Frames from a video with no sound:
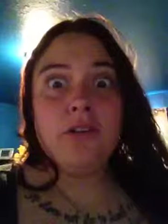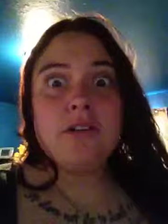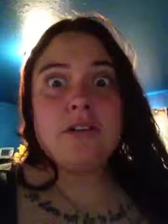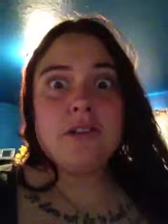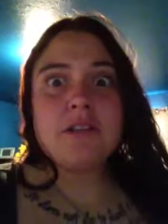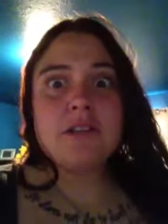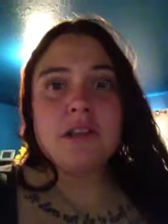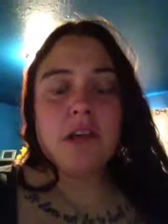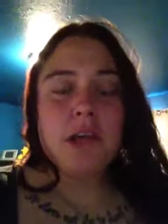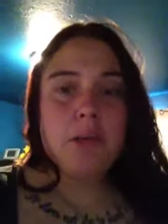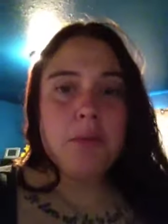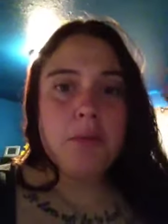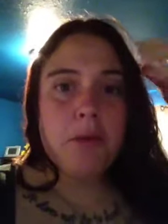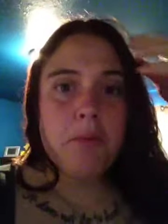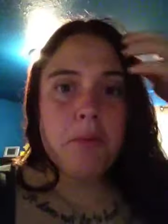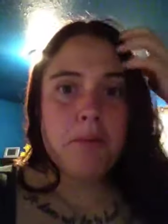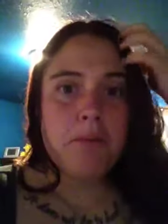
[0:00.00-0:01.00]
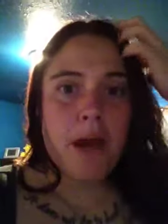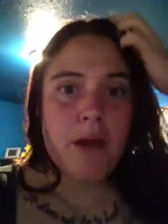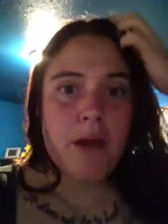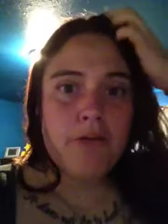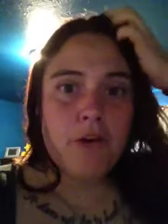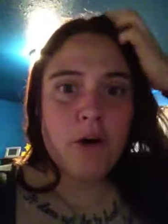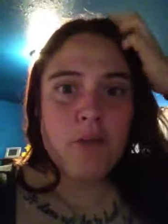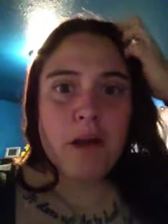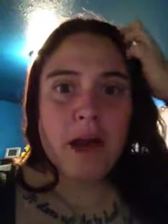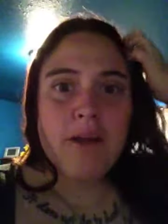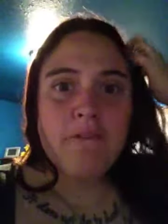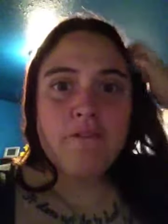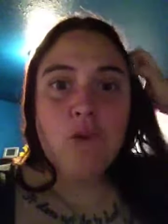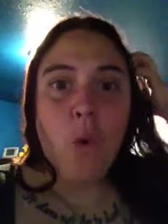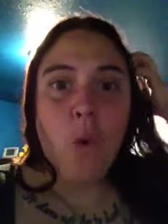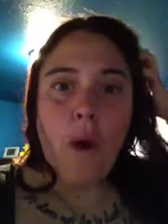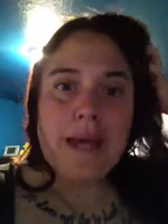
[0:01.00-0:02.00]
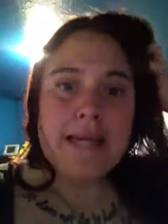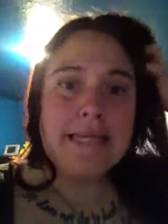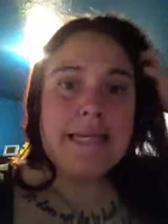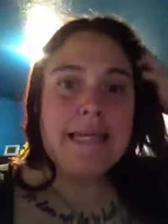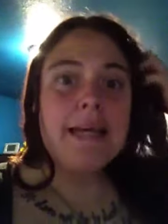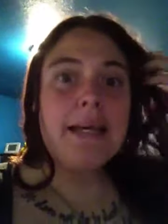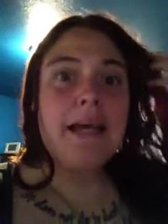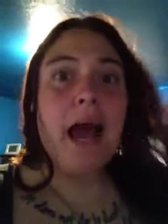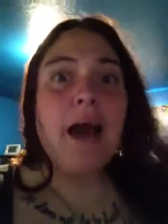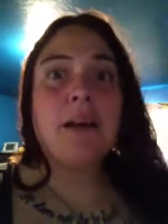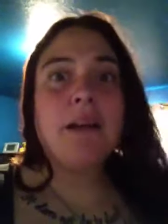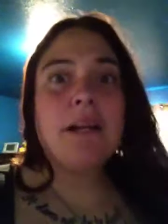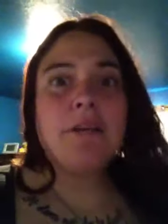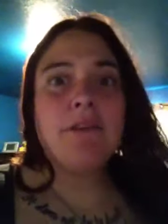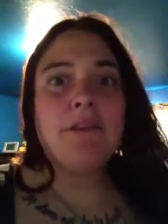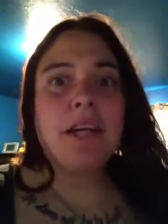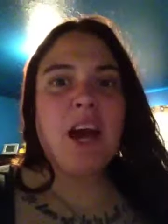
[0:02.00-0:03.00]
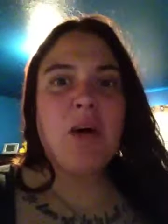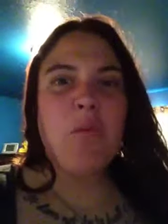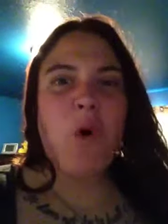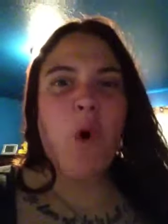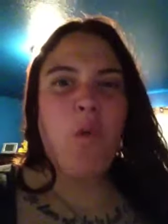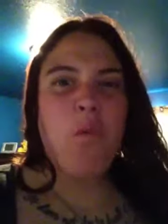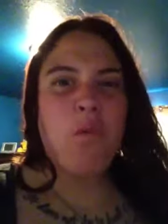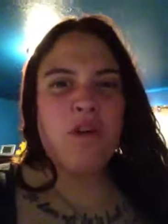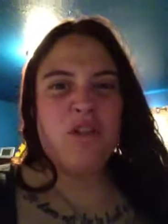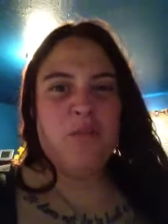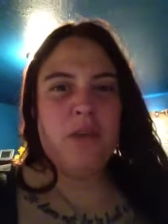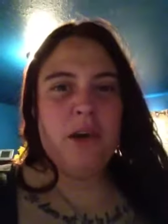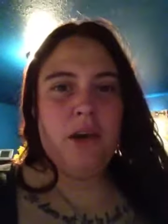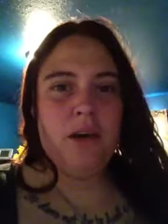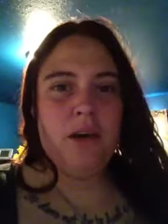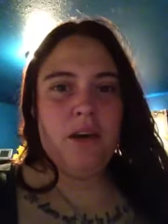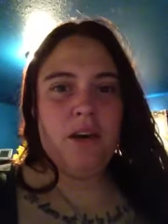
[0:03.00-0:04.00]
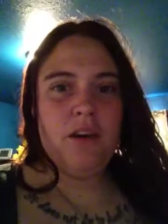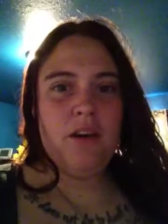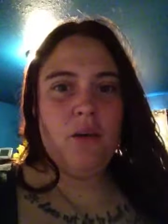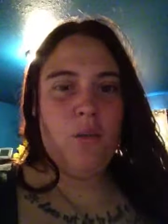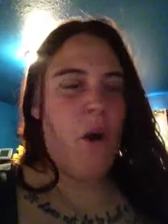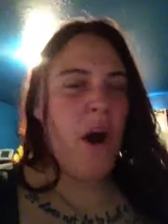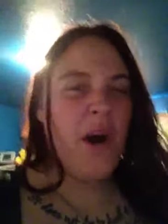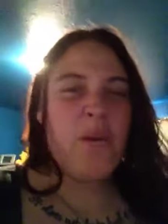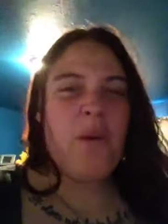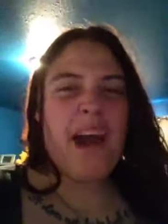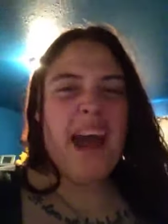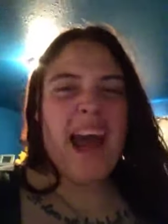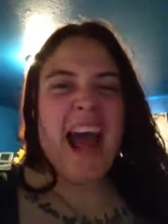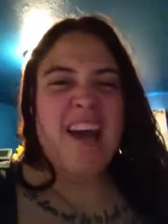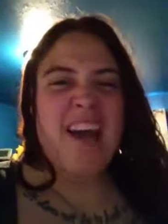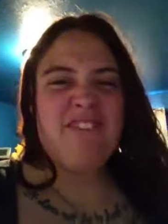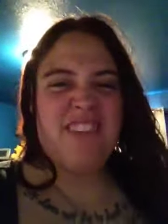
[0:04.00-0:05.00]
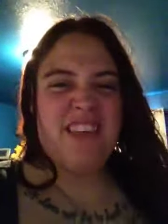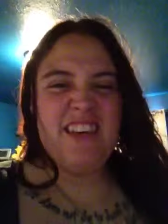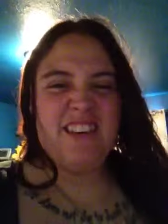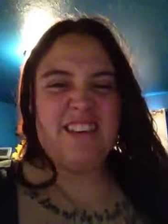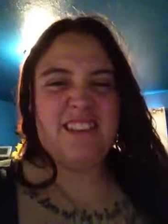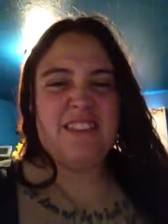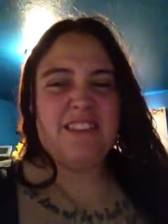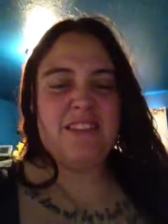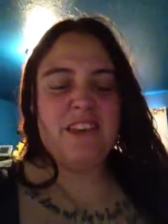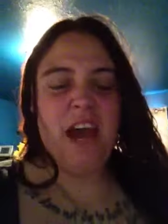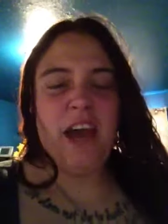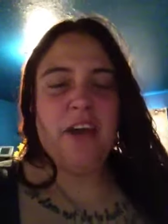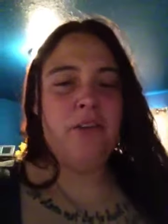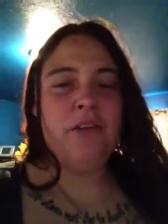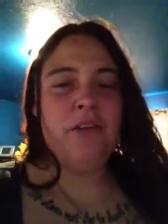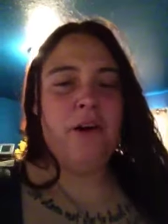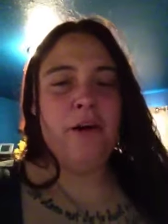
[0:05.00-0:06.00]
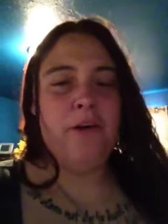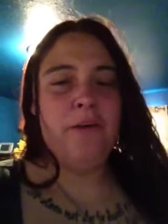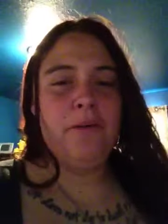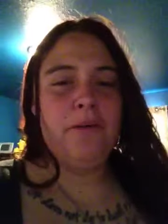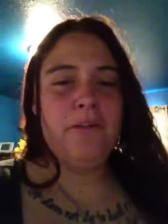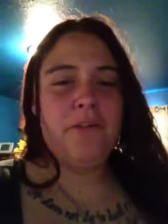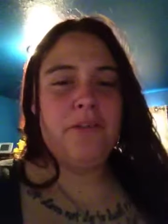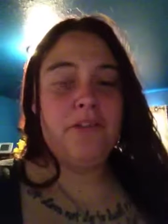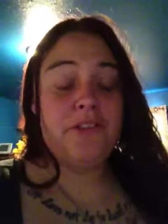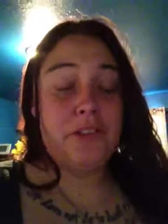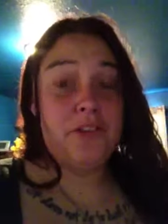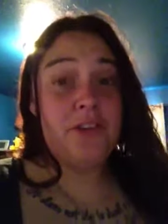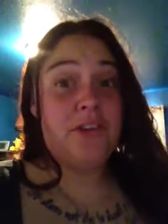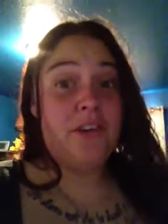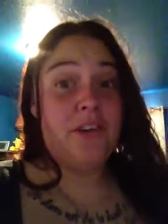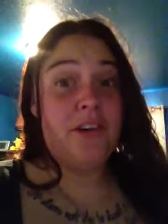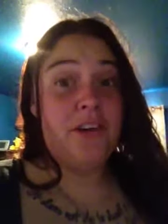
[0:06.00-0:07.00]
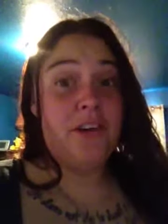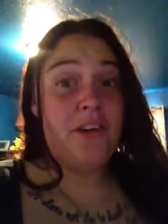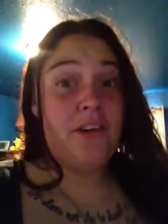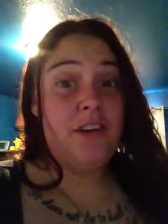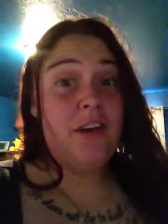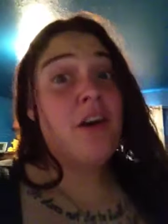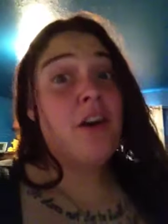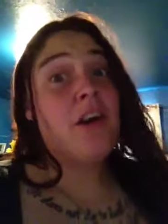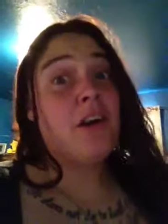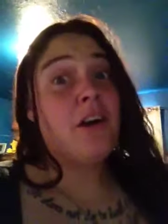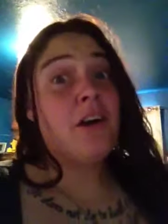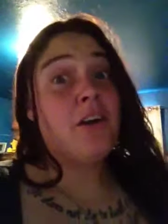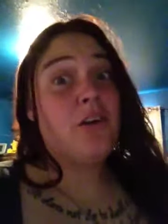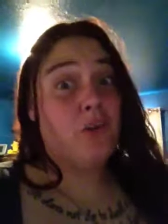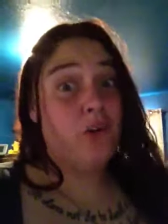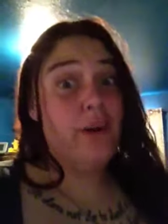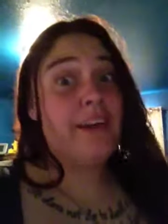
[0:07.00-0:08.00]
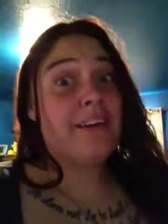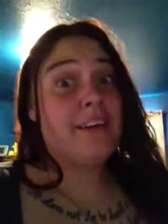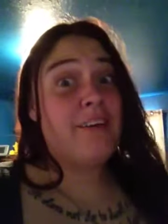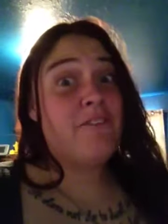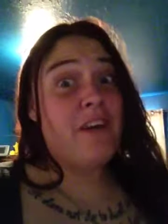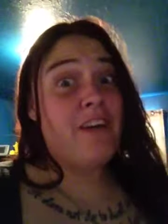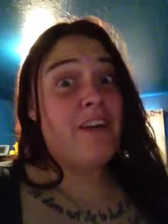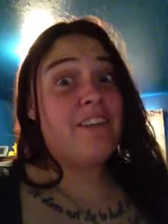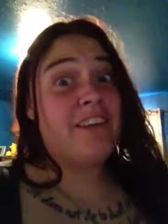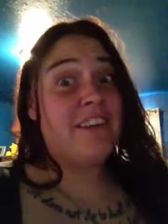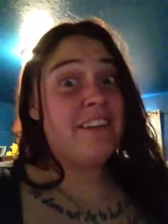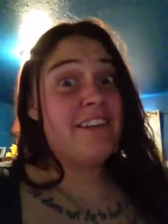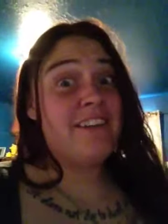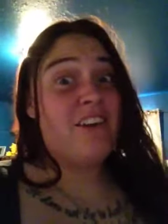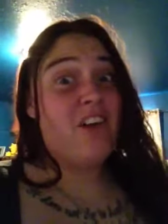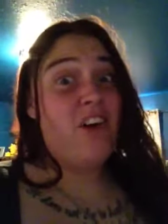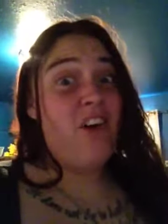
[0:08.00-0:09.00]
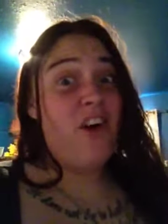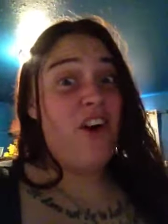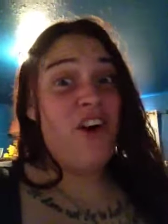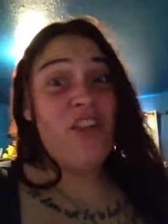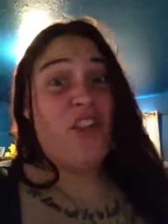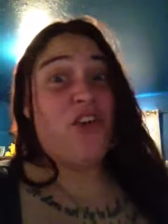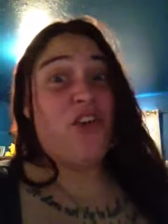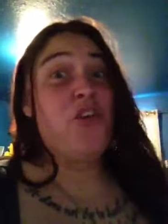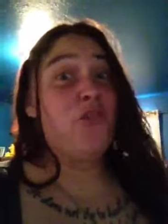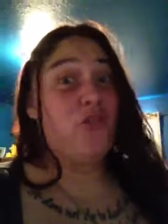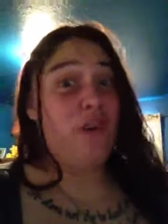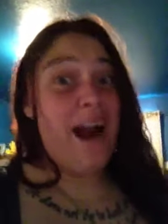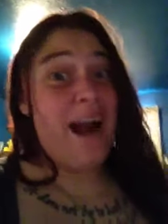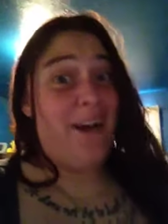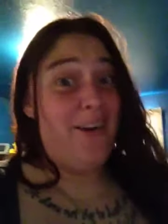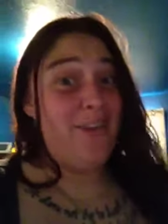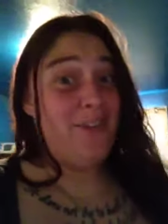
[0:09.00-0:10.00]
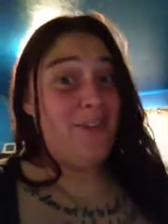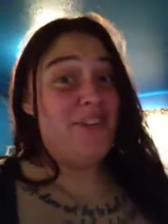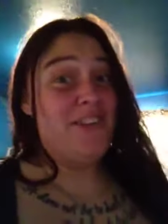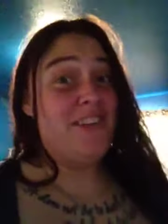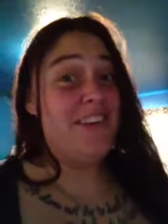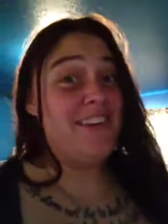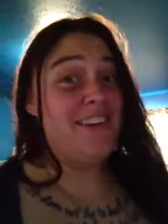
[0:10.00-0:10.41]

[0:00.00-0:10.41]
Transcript: does this thing keep coming back from? I have no idea. How did it even come home with me? Why do I have this? I don't know. Seriously, Gohectic found it on the ground,